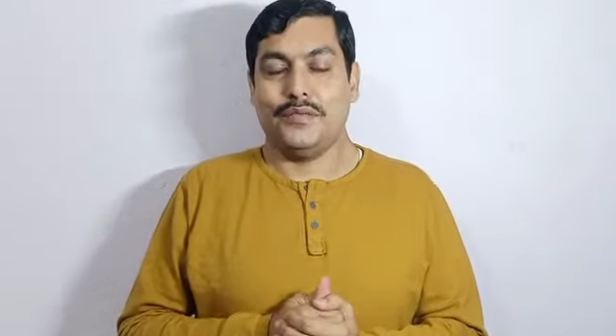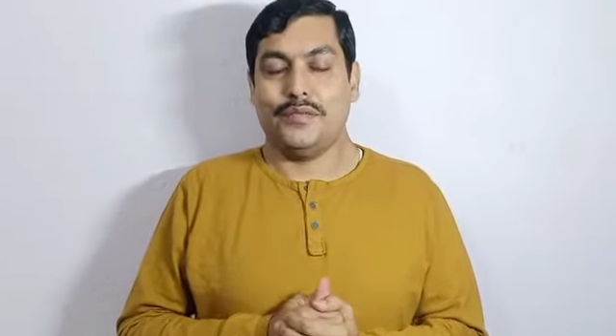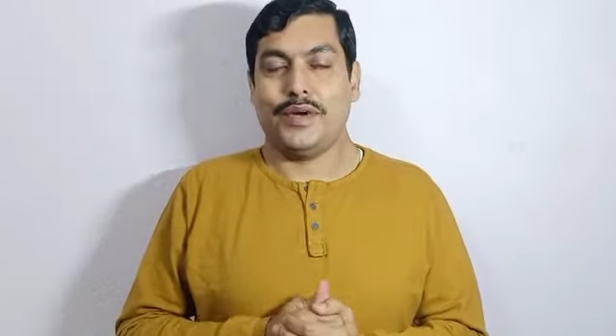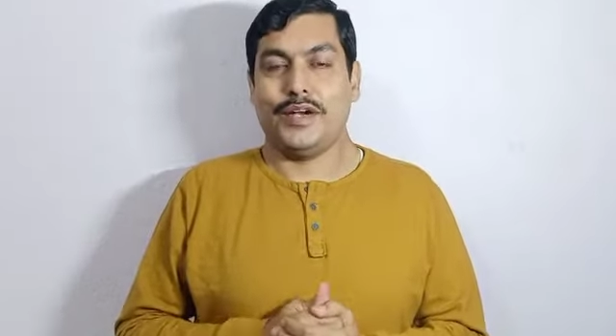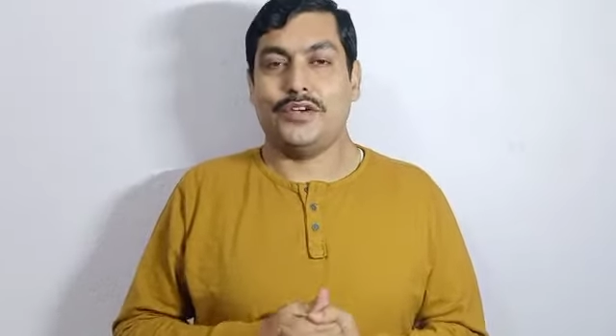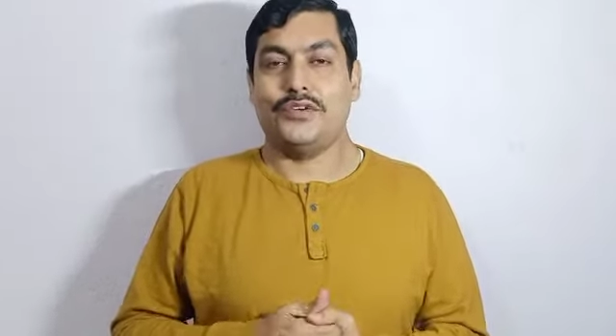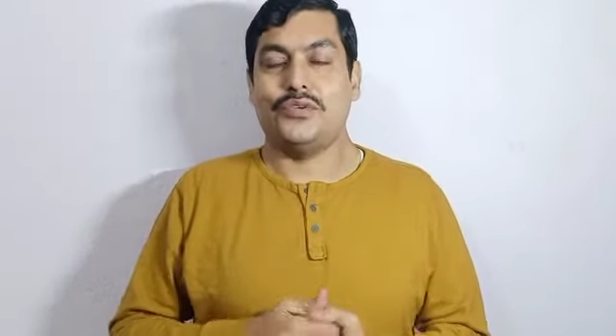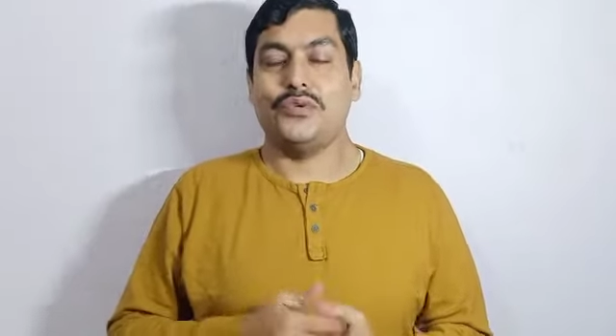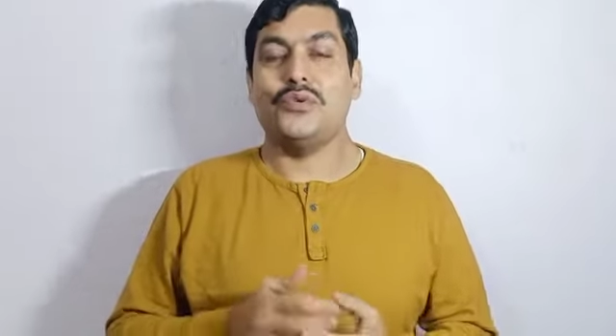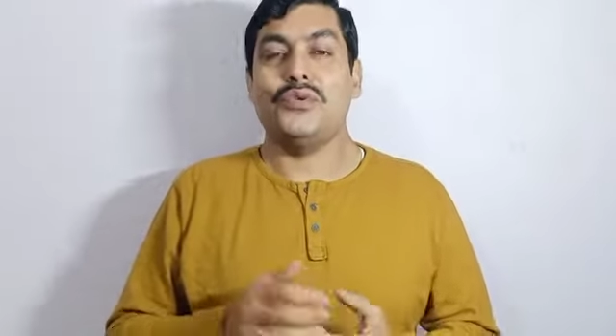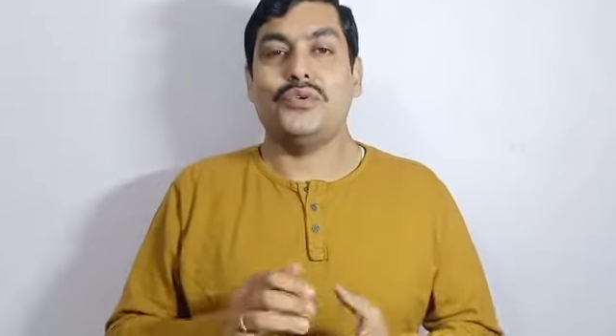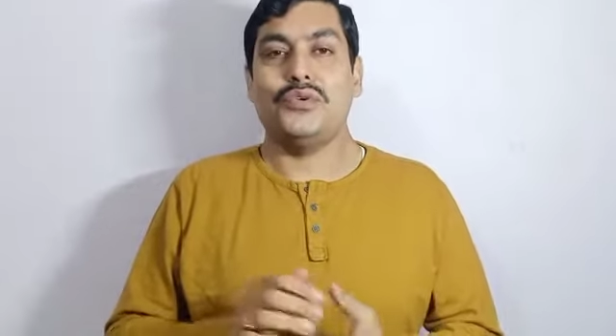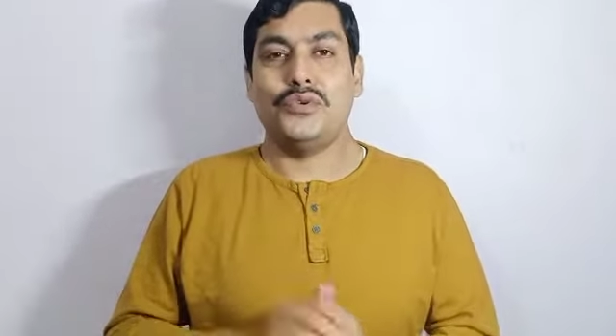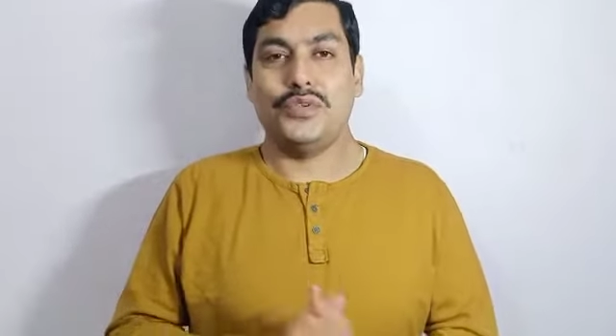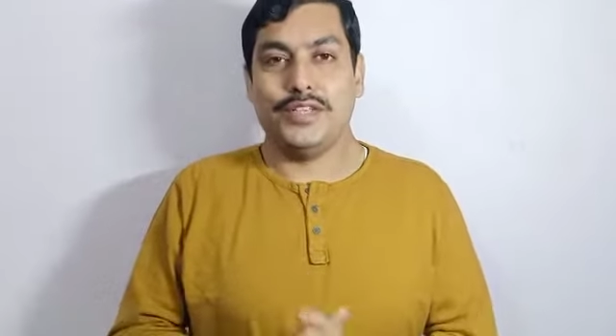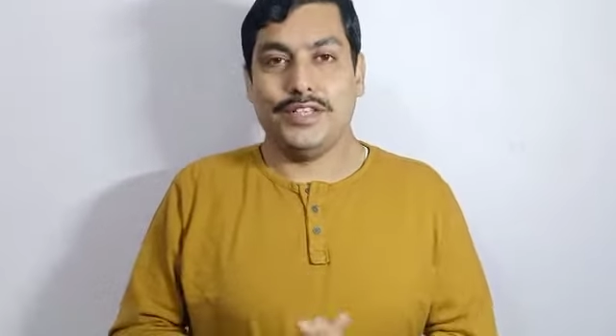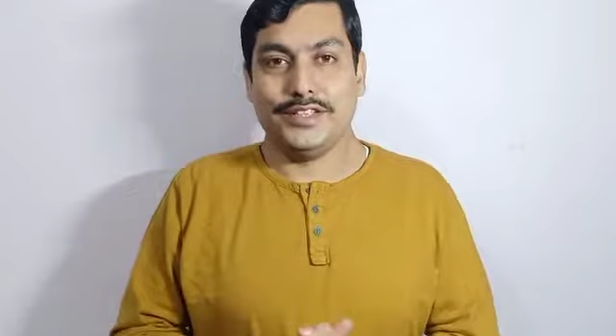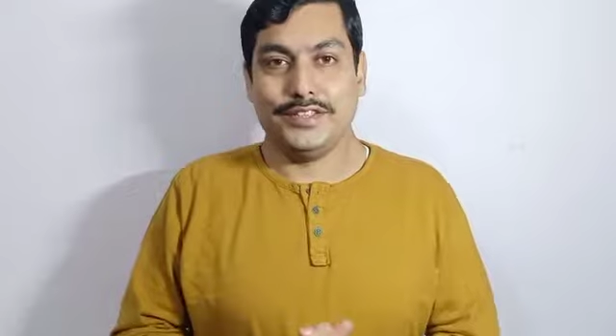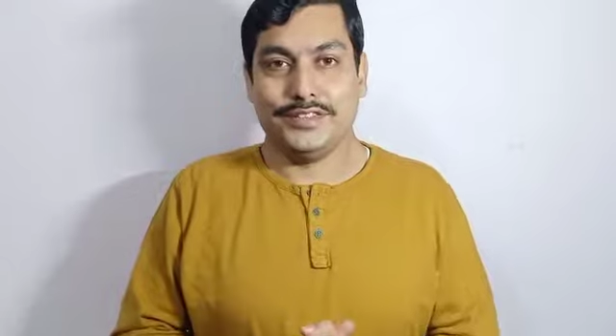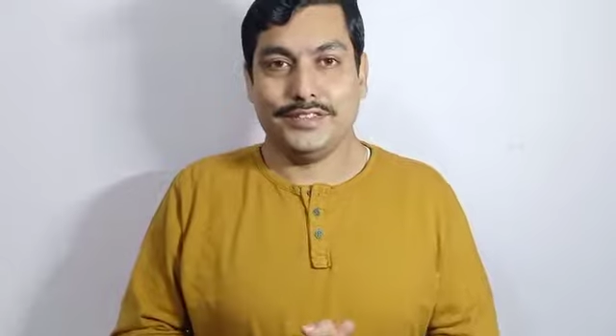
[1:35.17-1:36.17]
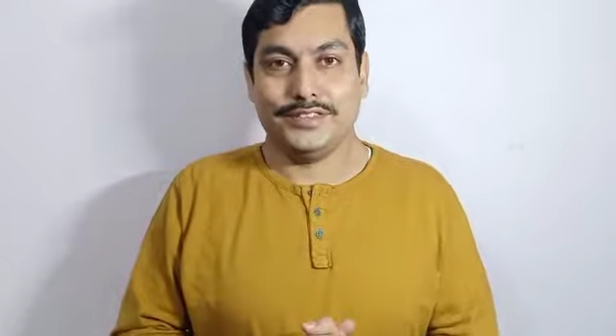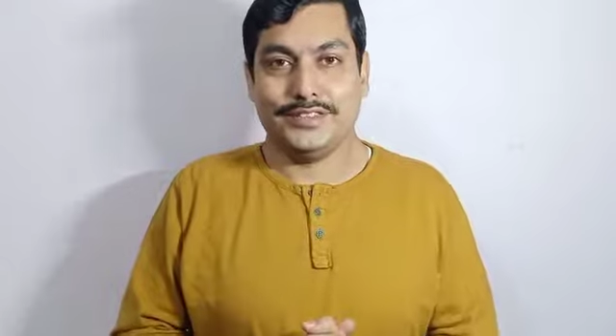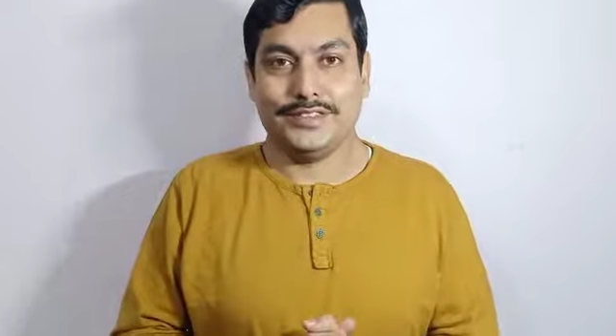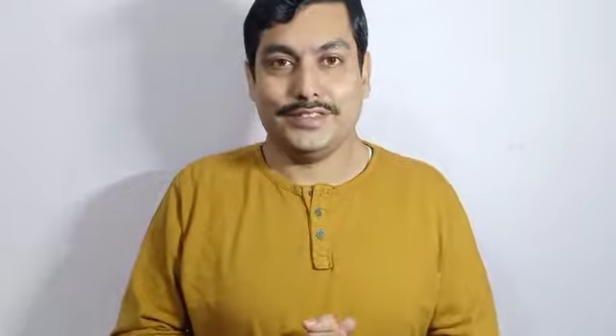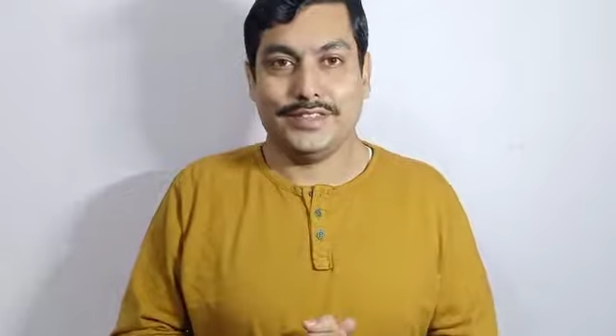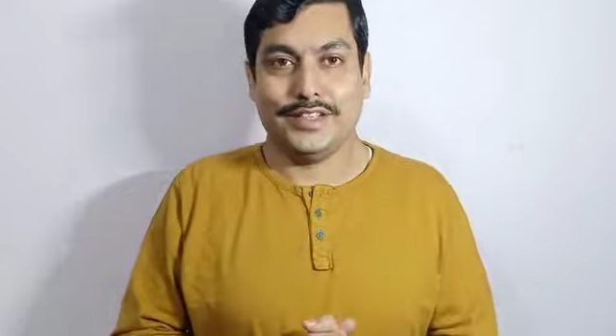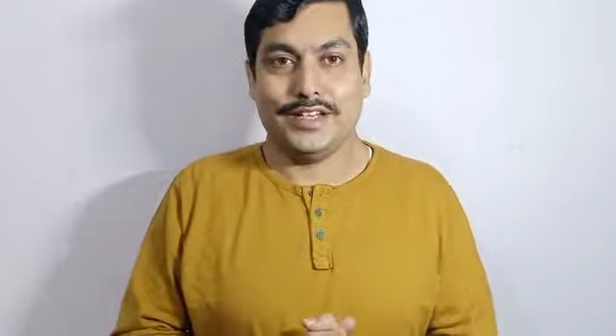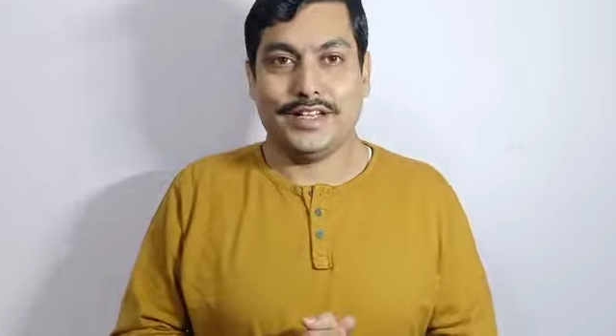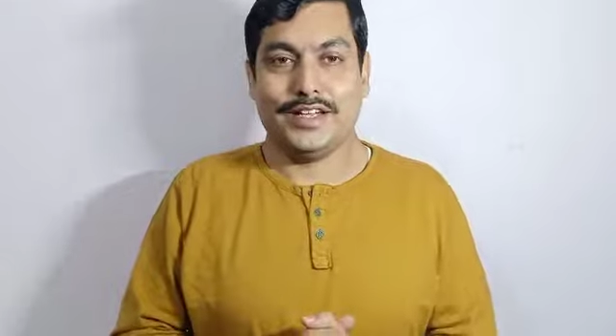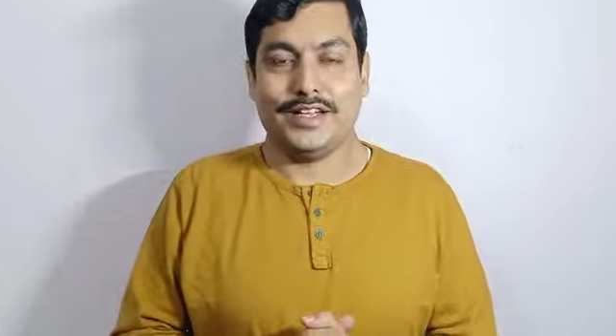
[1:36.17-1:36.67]
But don't worry.
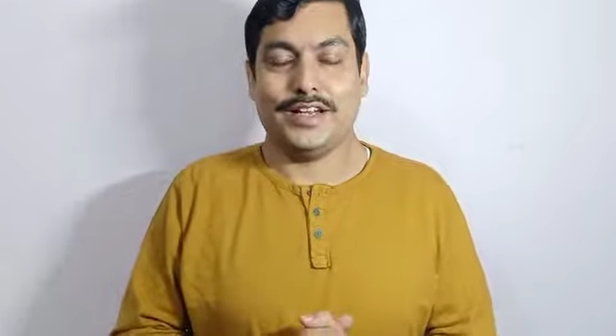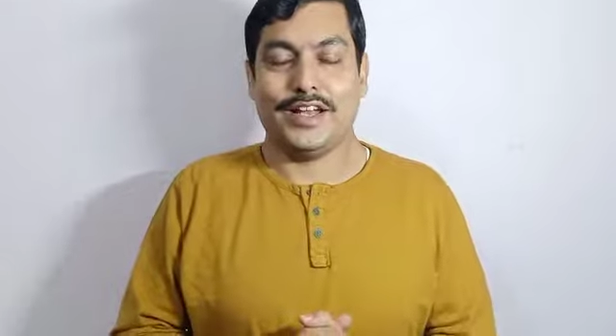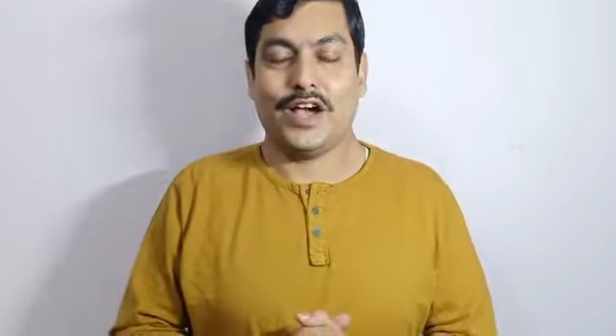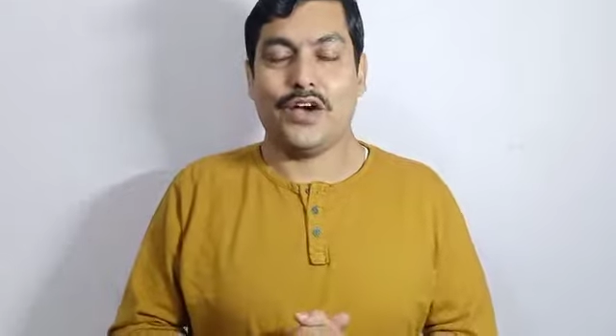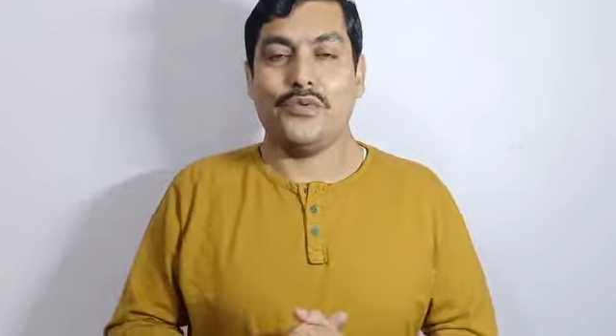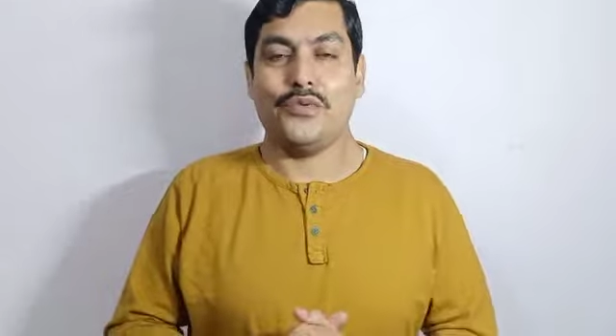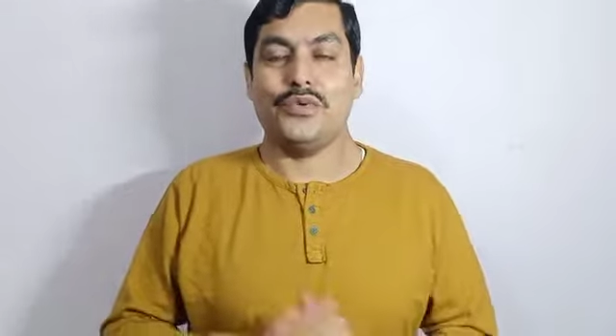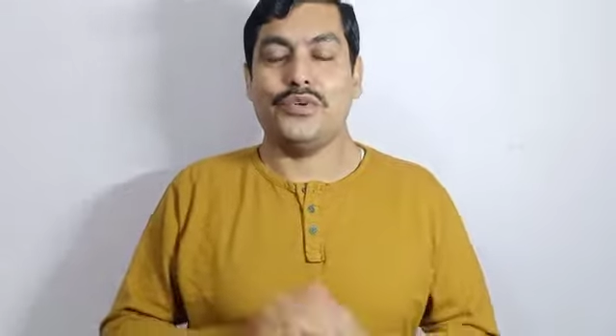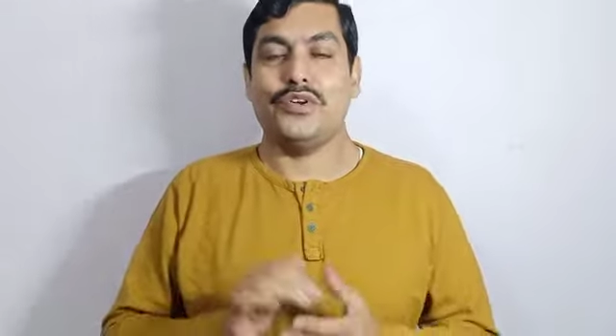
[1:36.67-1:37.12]
Now